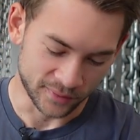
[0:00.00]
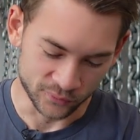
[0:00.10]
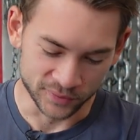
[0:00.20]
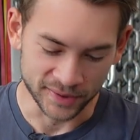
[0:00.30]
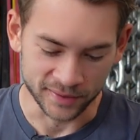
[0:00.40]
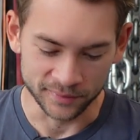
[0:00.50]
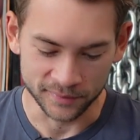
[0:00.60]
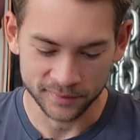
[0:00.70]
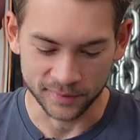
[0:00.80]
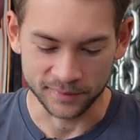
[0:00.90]

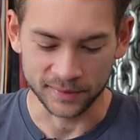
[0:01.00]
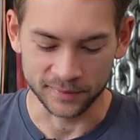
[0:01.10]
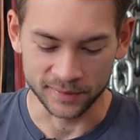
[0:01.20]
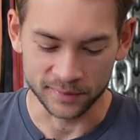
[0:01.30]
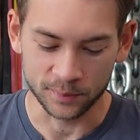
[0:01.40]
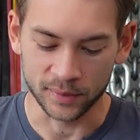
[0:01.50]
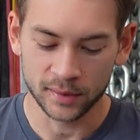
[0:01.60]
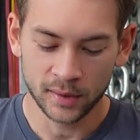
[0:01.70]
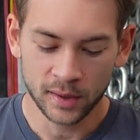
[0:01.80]
ridiculous, to say the least. But